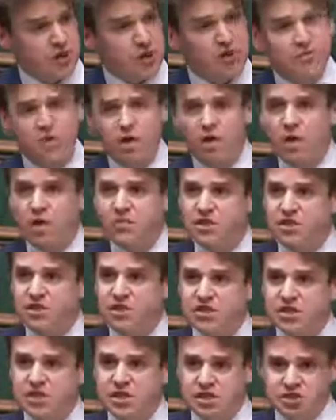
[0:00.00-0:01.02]
They feel like
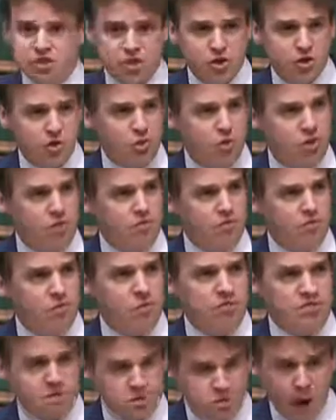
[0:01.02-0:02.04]
this is an issue
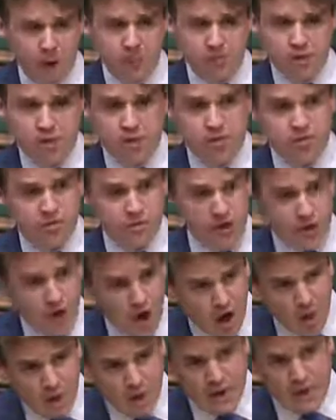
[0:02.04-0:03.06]
that was swept under the
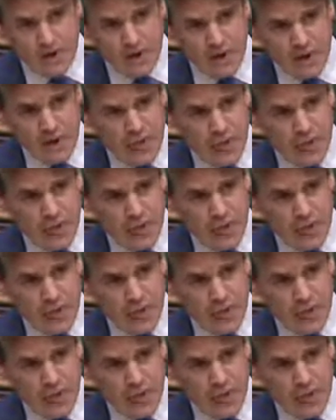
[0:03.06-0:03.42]
carpet